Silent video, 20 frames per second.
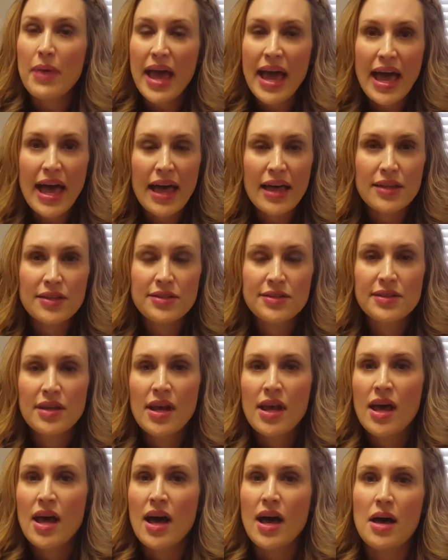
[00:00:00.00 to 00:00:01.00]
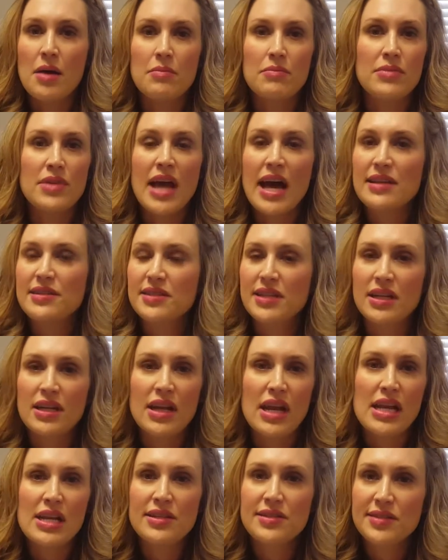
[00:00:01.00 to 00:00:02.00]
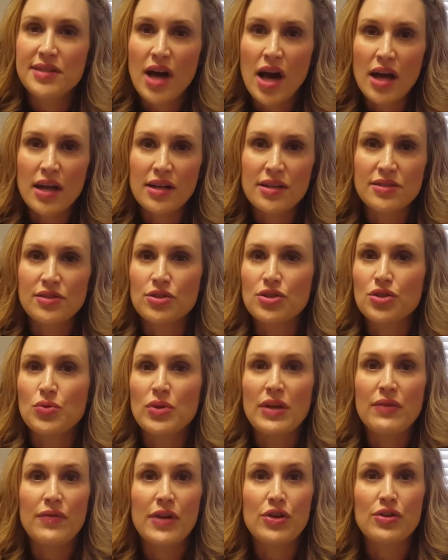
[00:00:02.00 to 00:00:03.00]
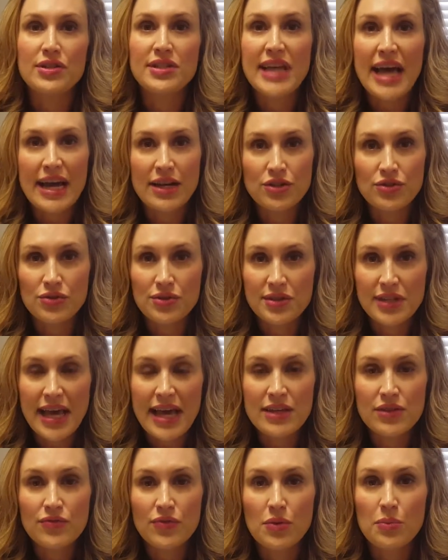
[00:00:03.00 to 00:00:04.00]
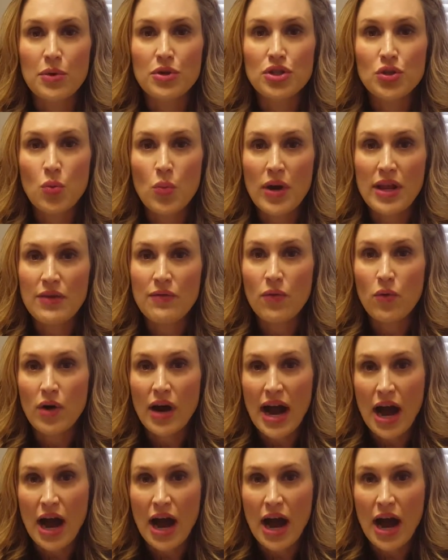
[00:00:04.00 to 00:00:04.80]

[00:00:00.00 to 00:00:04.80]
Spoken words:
baths, not sit in any saunas or do any vigorous exercise for about 24